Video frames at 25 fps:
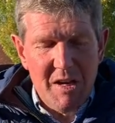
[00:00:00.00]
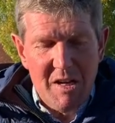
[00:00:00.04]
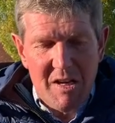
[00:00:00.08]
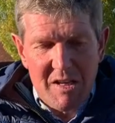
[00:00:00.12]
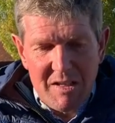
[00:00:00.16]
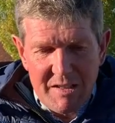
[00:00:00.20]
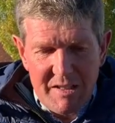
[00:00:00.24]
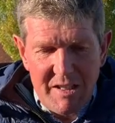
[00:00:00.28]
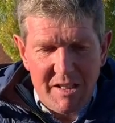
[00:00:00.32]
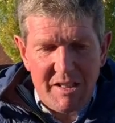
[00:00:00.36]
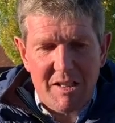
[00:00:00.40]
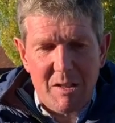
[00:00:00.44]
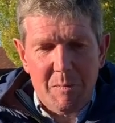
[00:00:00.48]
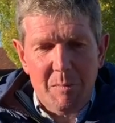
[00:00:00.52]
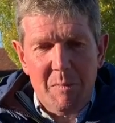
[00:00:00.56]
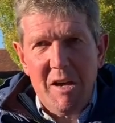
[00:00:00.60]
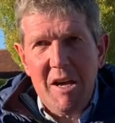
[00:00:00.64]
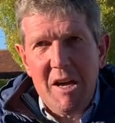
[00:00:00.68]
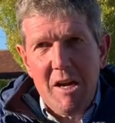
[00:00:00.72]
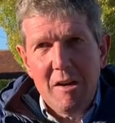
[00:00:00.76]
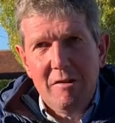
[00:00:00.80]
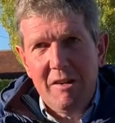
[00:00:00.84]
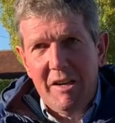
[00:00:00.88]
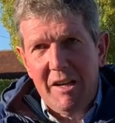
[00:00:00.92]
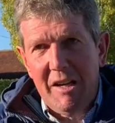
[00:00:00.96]

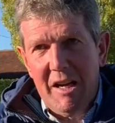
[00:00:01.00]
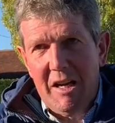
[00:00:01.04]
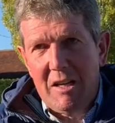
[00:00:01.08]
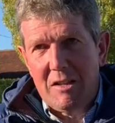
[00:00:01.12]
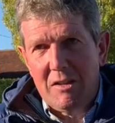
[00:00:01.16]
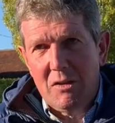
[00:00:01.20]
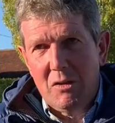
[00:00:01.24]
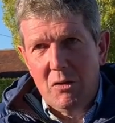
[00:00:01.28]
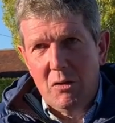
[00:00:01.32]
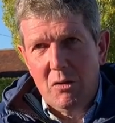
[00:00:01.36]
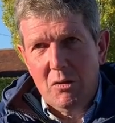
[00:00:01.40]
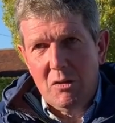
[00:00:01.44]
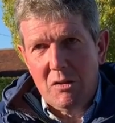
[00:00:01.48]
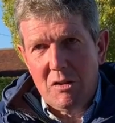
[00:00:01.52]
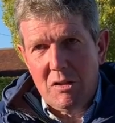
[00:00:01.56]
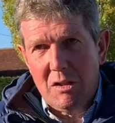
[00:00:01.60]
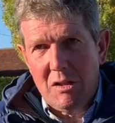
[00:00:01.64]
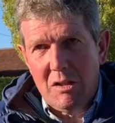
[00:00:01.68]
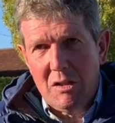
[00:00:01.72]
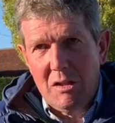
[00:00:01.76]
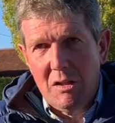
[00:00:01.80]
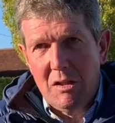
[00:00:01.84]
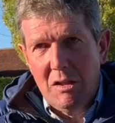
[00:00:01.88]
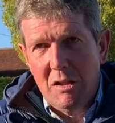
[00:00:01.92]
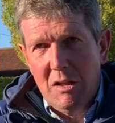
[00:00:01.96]
disappearing out of
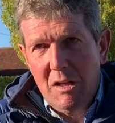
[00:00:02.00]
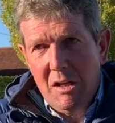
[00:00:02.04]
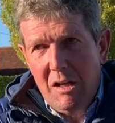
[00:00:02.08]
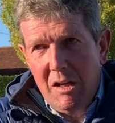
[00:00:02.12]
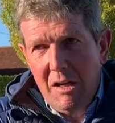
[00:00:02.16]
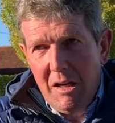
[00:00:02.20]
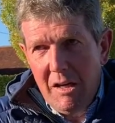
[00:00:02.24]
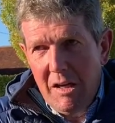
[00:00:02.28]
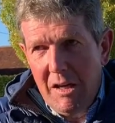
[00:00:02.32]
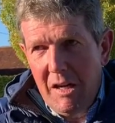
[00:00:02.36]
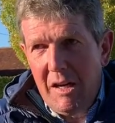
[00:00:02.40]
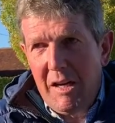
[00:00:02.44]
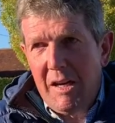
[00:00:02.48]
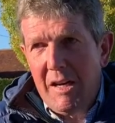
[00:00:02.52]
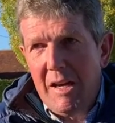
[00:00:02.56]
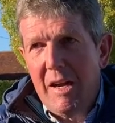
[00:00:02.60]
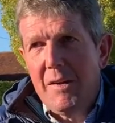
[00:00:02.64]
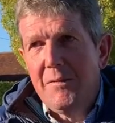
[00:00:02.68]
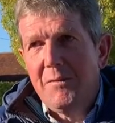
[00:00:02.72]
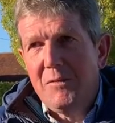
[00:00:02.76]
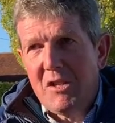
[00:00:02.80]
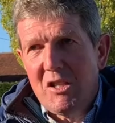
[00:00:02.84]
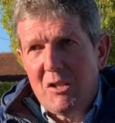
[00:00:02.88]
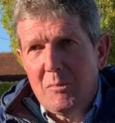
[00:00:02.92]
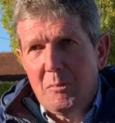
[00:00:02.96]
horses in
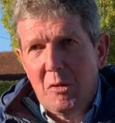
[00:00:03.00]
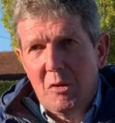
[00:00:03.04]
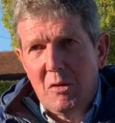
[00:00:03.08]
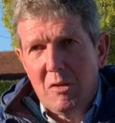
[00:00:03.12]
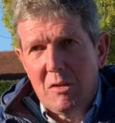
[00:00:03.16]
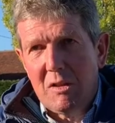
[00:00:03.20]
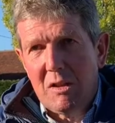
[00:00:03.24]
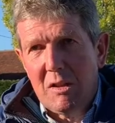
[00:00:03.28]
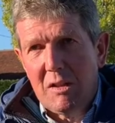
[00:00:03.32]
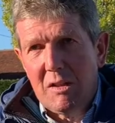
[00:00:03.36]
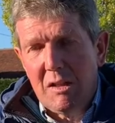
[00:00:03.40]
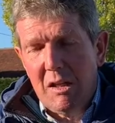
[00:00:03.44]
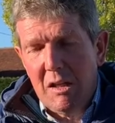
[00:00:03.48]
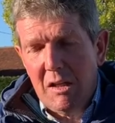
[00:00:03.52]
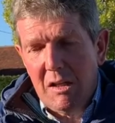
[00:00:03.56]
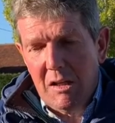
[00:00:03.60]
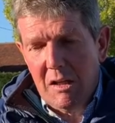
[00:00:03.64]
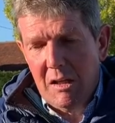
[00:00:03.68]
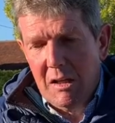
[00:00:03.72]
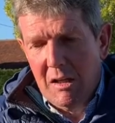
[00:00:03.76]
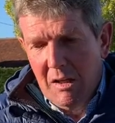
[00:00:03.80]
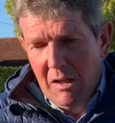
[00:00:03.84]
every sport, I think.